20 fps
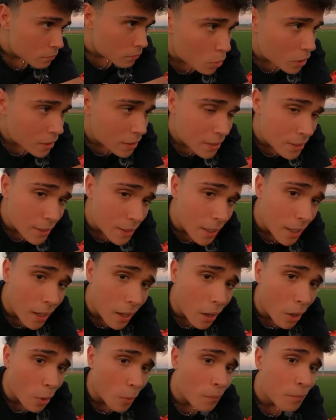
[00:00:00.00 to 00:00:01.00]
What the
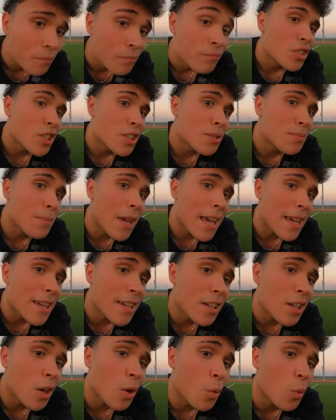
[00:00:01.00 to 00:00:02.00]
hell? She's
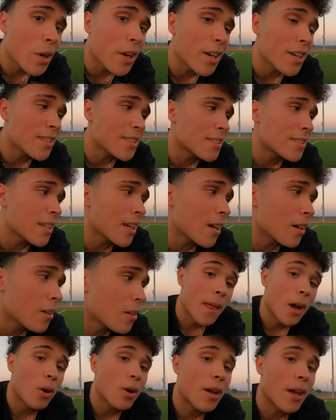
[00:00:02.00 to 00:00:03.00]
making a weird
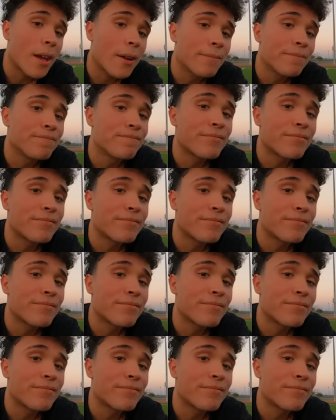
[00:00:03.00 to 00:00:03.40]
sound. Okay,